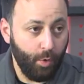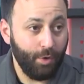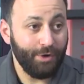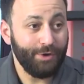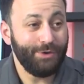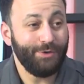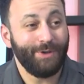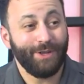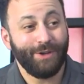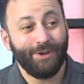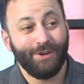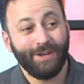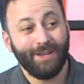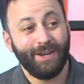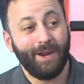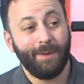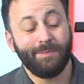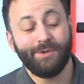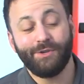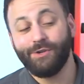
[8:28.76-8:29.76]
or you can
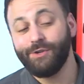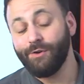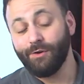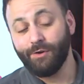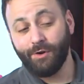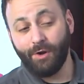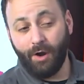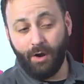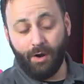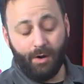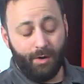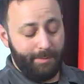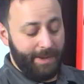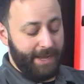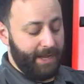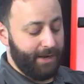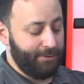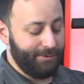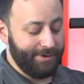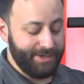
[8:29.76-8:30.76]
hook it up to your car
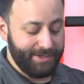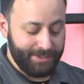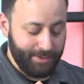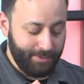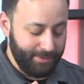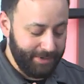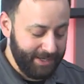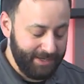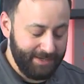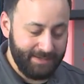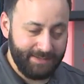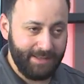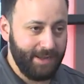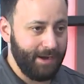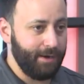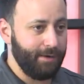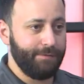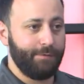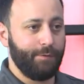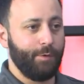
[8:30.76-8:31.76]
battery. So it is
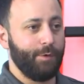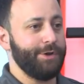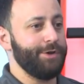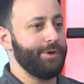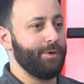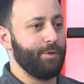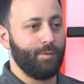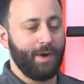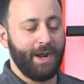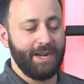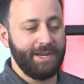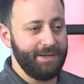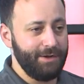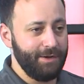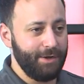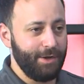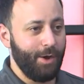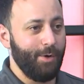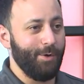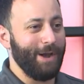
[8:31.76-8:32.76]
there for you, ready
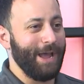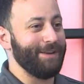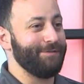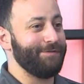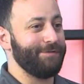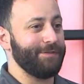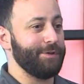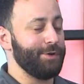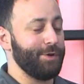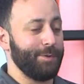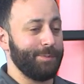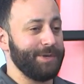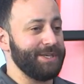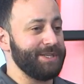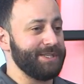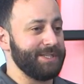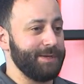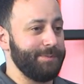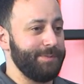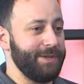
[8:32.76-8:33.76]
to go and fill your
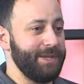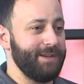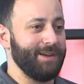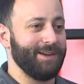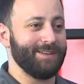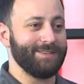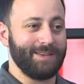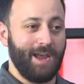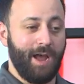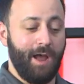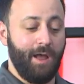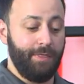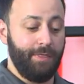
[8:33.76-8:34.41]
PCP guns